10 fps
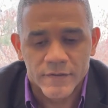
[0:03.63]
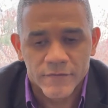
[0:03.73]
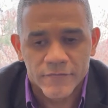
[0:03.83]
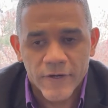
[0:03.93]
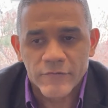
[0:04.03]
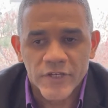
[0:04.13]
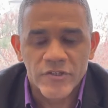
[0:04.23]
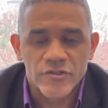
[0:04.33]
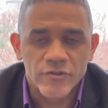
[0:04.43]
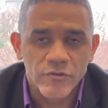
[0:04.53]

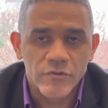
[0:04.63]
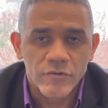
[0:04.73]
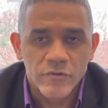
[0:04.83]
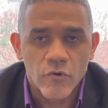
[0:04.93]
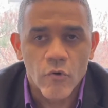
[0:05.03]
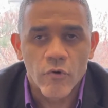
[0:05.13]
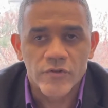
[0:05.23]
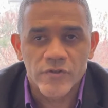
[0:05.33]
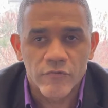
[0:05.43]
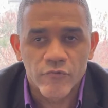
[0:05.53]
foundational
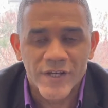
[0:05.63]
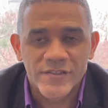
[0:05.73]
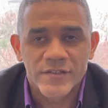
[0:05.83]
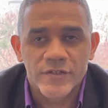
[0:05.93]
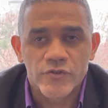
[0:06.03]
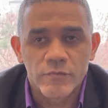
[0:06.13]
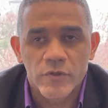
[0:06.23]
course on residential